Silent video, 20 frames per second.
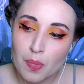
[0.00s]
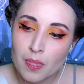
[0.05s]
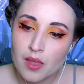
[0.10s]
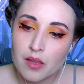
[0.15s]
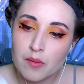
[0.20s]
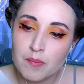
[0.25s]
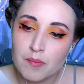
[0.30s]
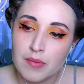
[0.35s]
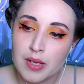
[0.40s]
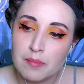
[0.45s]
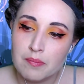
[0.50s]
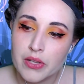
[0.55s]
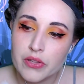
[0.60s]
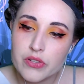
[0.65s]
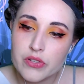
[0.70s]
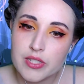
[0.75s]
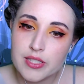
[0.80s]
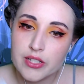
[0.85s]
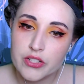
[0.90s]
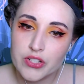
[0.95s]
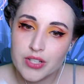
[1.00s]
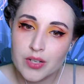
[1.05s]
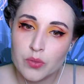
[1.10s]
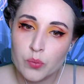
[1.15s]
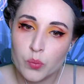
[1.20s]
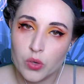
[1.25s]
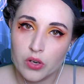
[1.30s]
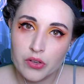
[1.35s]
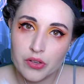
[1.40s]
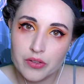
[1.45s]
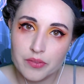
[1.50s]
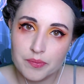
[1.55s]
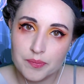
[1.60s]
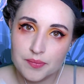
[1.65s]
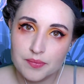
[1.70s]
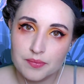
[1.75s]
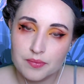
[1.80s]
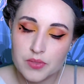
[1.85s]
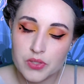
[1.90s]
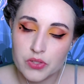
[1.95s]
mother said she had work,
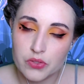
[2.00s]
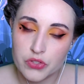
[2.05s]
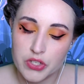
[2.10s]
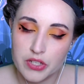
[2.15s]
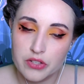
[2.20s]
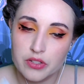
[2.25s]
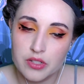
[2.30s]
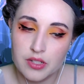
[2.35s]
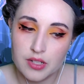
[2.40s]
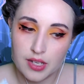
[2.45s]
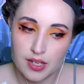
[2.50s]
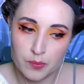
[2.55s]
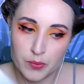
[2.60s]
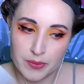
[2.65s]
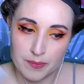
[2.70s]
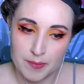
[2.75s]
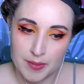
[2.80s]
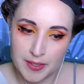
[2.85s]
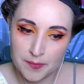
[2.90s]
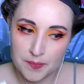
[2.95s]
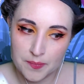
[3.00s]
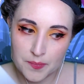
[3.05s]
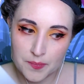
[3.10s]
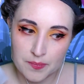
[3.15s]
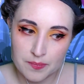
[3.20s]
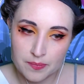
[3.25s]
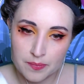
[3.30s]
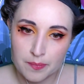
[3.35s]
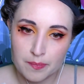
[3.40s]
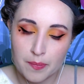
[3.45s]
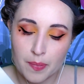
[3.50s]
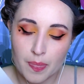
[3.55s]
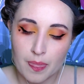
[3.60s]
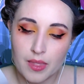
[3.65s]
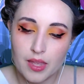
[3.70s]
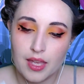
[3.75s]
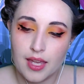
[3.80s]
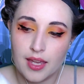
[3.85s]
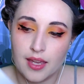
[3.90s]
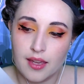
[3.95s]
so she couldn't come with me.
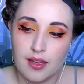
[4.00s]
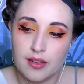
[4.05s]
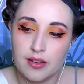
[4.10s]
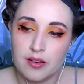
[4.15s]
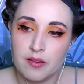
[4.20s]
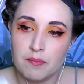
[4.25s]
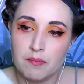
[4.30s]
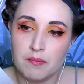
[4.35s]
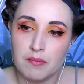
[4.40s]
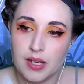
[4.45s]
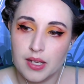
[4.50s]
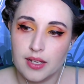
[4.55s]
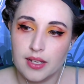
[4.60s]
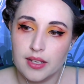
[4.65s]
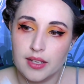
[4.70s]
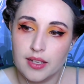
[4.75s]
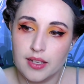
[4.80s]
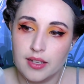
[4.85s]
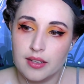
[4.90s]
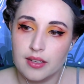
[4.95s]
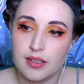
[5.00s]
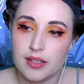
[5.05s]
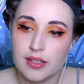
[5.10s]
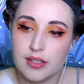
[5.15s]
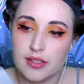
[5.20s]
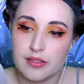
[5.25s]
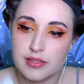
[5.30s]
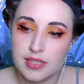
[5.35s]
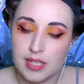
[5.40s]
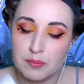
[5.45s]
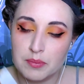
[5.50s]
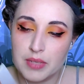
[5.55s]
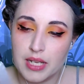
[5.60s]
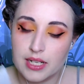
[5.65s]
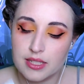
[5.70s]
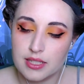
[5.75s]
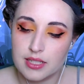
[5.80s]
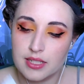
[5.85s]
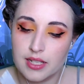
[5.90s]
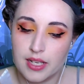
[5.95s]
and my stepdad
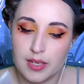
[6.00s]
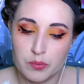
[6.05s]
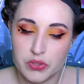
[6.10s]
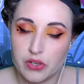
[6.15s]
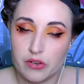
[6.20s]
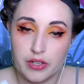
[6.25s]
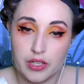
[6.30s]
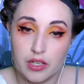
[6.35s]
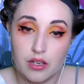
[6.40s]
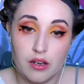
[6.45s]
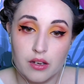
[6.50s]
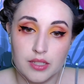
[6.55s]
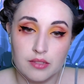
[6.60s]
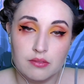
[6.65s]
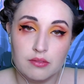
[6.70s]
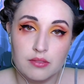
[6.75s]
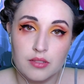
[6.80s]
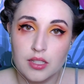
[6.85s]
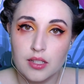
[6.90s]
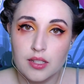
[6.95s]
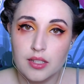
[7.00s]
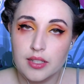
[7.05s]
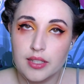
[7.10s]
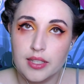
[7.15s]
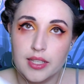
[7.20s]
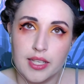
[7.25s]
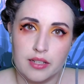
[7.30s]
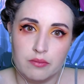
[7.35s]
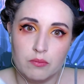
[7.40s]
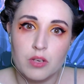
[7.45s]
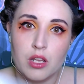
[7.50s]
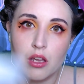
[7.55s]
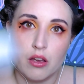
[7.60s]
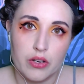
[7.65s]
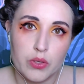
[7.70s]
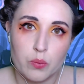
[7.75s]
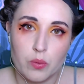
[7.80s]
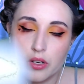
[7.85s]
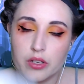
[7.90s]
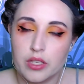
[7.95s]
at the time was already gone. He had gone to
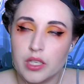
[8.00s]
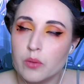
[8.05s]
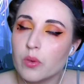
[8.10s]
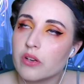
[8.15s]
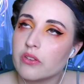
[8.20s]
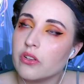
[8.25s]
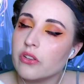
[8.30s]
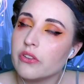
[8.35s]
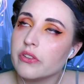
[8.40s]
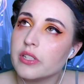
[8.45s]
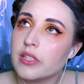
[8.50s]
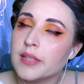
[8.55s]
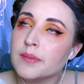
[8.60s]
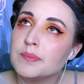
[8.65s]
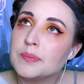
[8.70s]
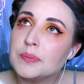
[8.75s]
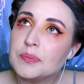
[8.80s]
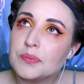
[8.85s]
work. He worked all the time.